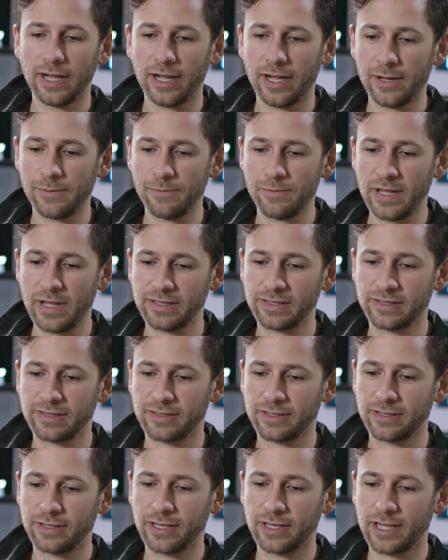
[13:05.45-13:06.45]

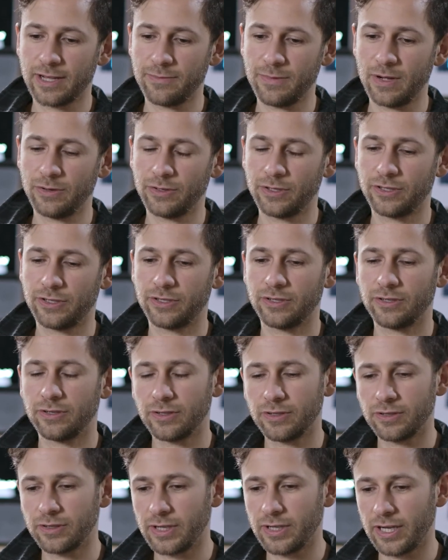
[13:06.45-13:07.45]
That's gonna come out
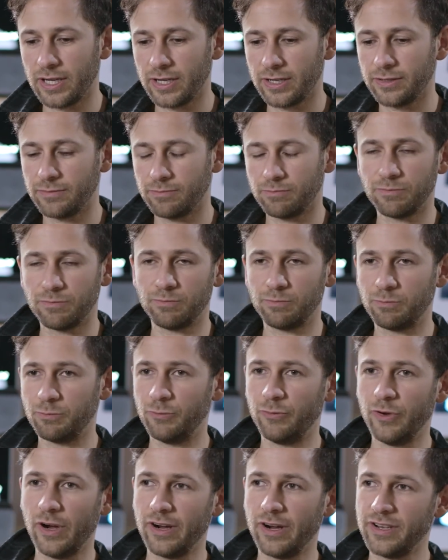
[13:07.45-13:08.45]

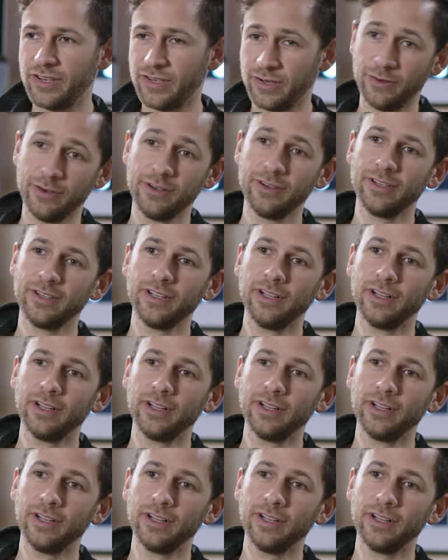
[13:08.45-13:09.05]
very soon.